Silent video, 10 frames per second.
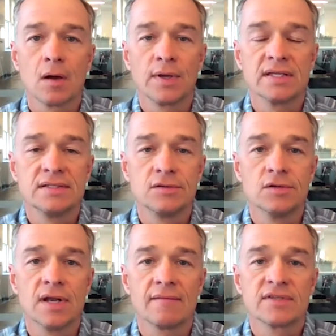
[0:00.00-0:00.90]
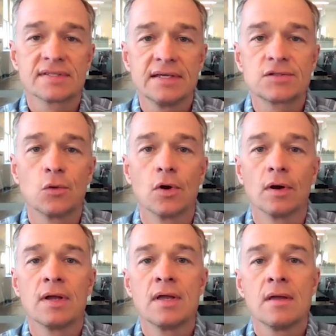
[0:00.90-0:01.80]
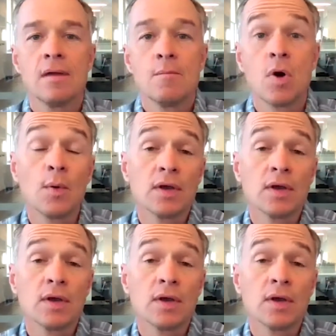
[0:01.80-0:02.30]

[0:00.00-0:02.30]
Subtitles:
We continue to have the Slate score, but